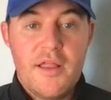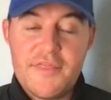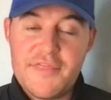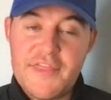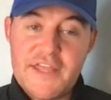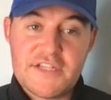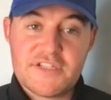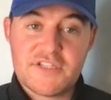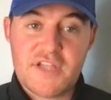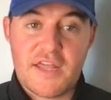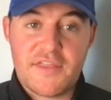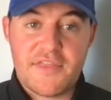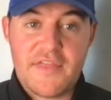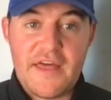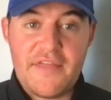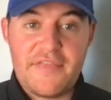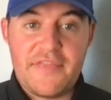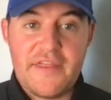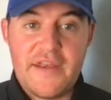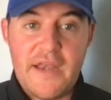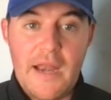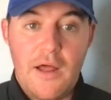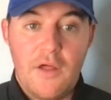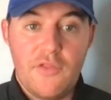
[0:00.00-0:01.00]
things like that,
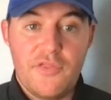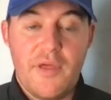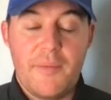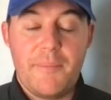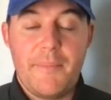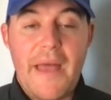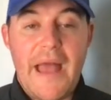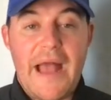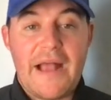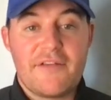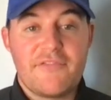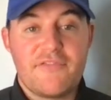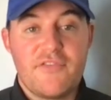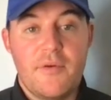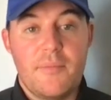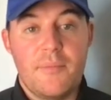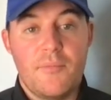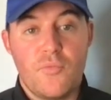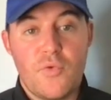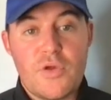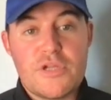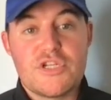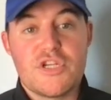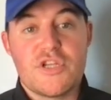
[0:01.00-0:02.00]
that held them back
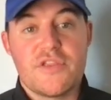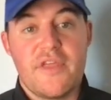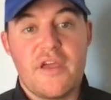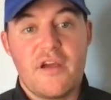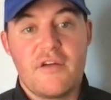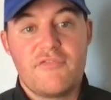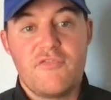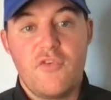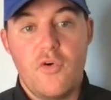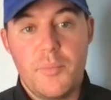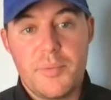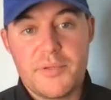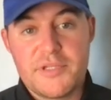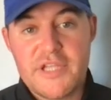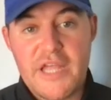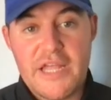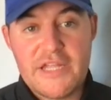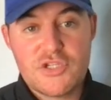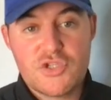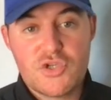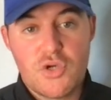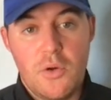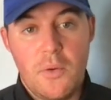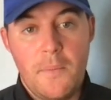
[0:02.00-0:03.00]
from reaching their full
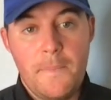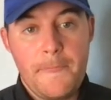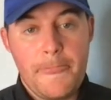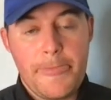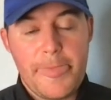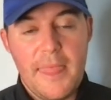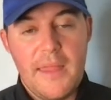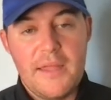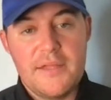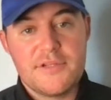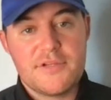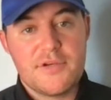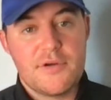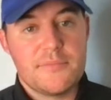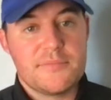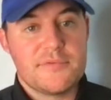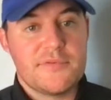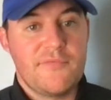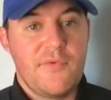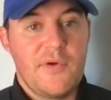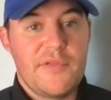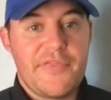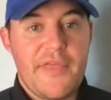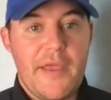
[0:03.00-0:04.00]
potential in terms
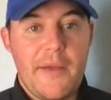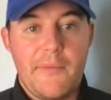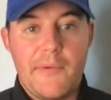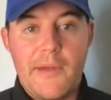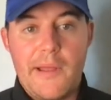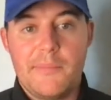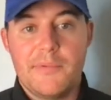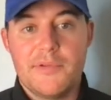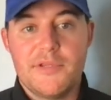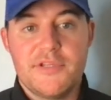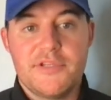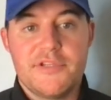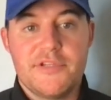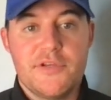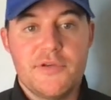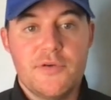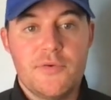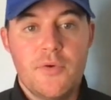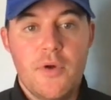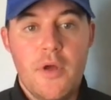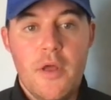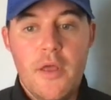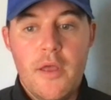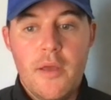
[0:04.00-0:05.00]
of what they were able to
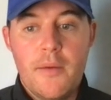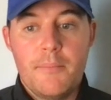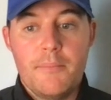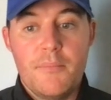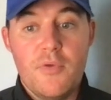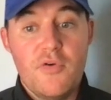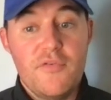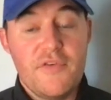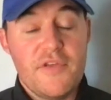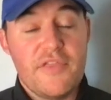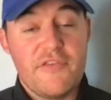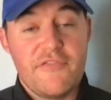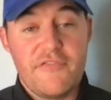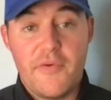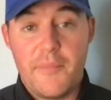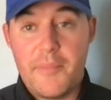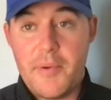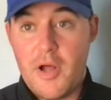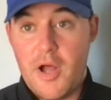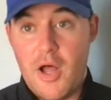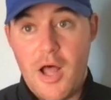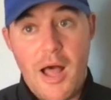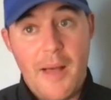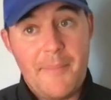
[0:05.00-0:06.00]
do, moving the
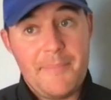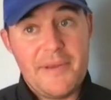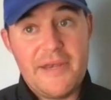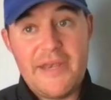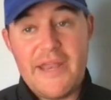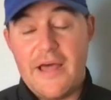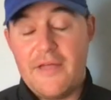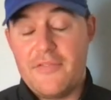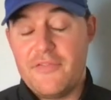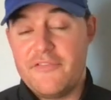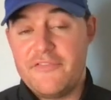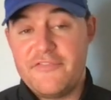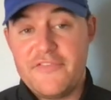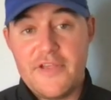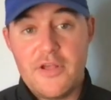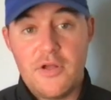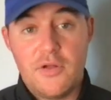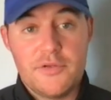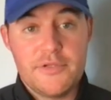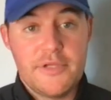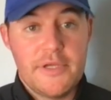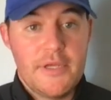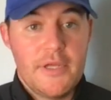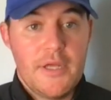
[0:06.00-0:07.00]
football up and down the
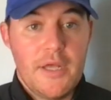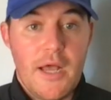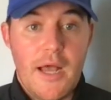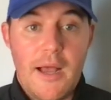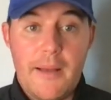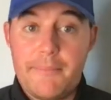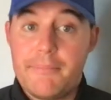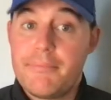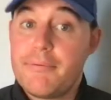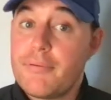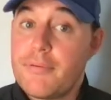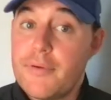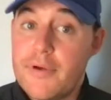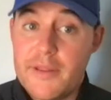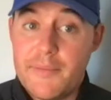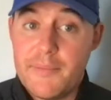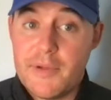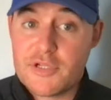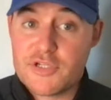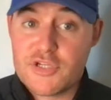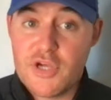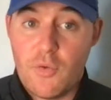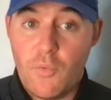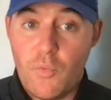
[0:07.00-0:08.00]
field pretty
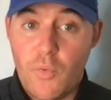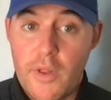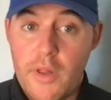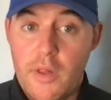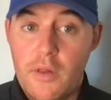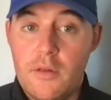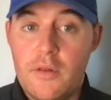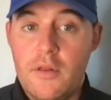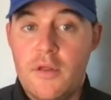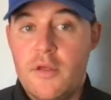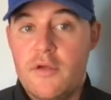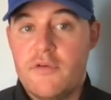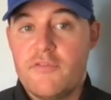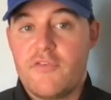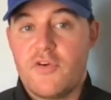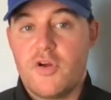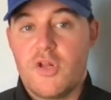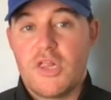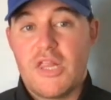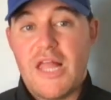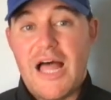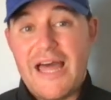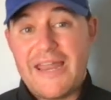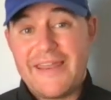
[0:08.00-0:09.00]
much at will for a
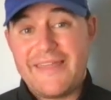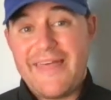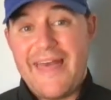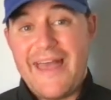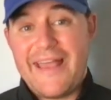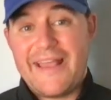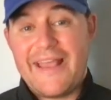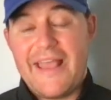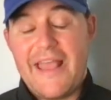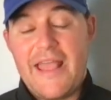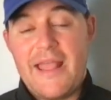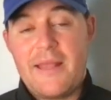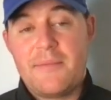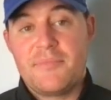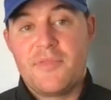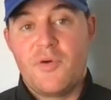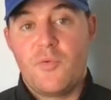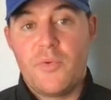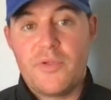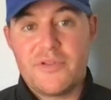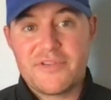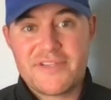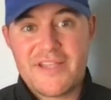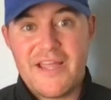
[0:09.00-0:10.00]
lot of that game. The
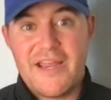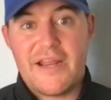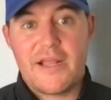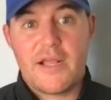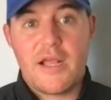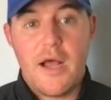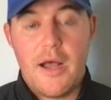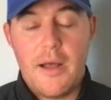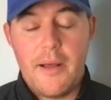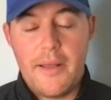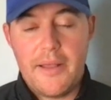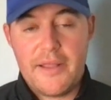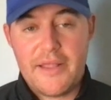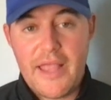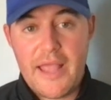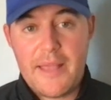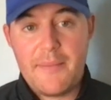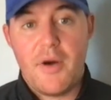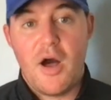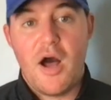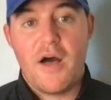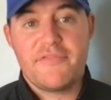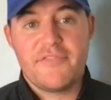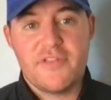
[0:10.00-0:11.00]
wheels kind of
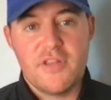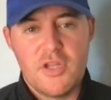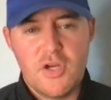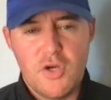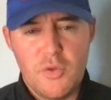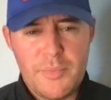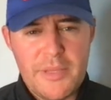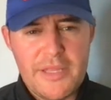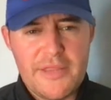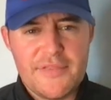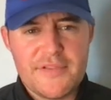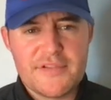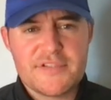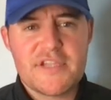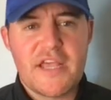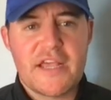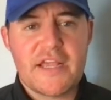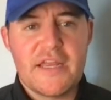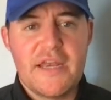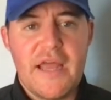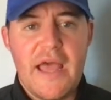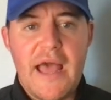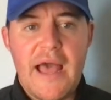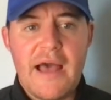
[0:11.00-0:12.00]
came off a little bit in the
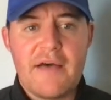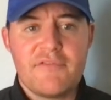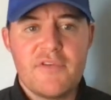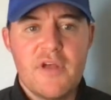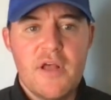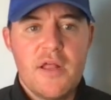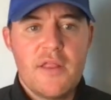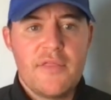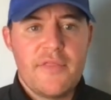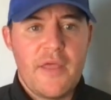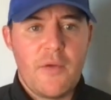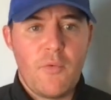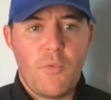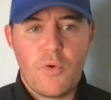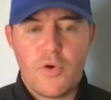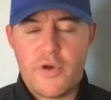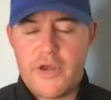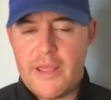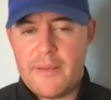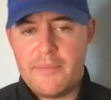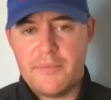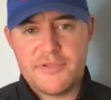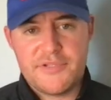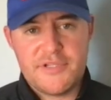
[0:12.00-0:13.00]
second half. They weren't
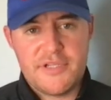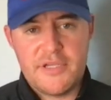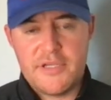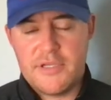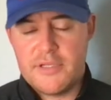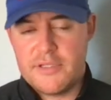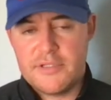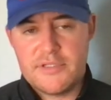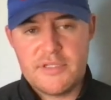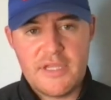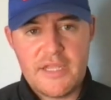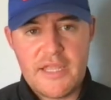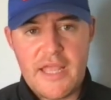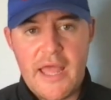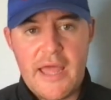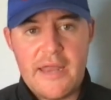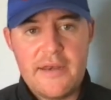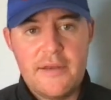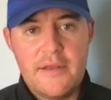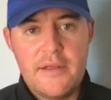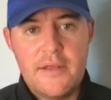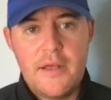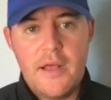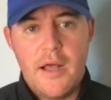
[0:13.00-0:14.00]
able to get
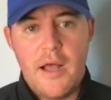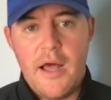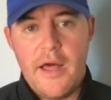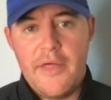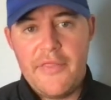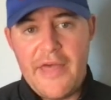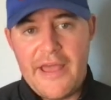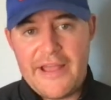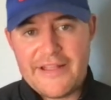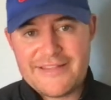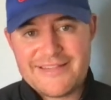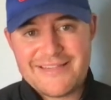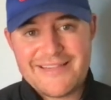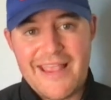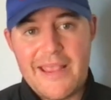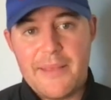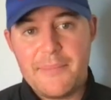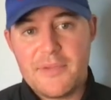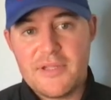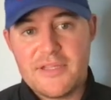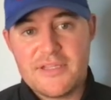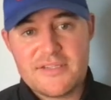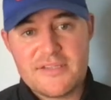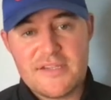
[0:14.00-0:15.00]
that same
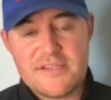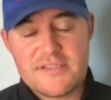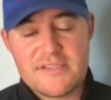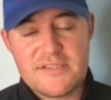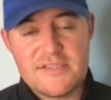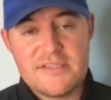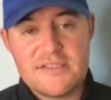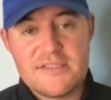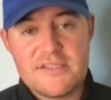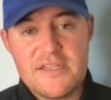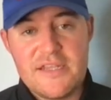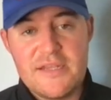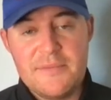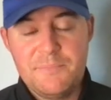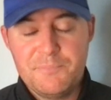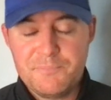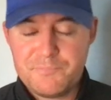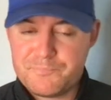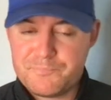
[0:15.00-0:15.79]
consistency.